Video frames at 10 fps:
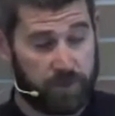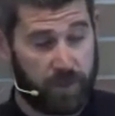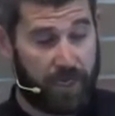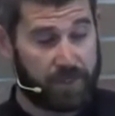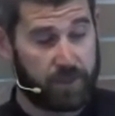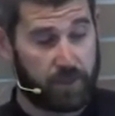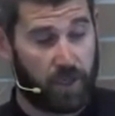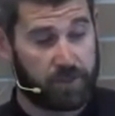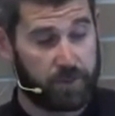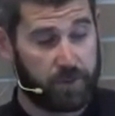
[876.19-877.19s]
and actually the
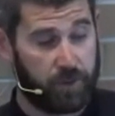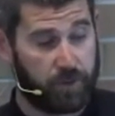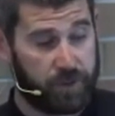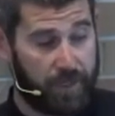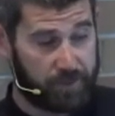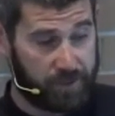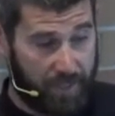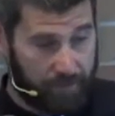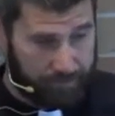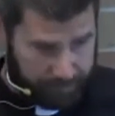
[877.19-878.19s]
gospel of Luke, chapter
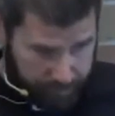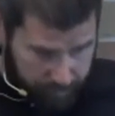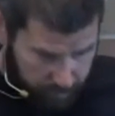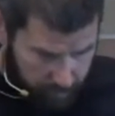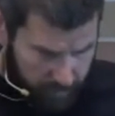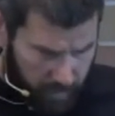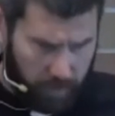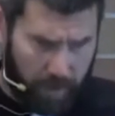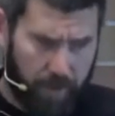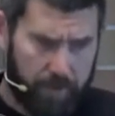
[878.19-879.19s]
7. You
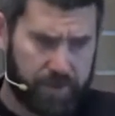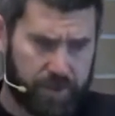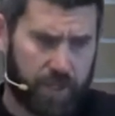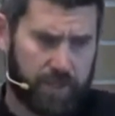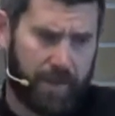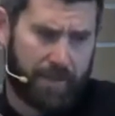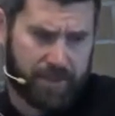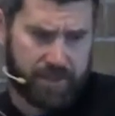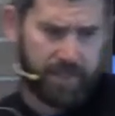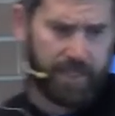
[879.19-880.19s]
might remember this. John the Baptist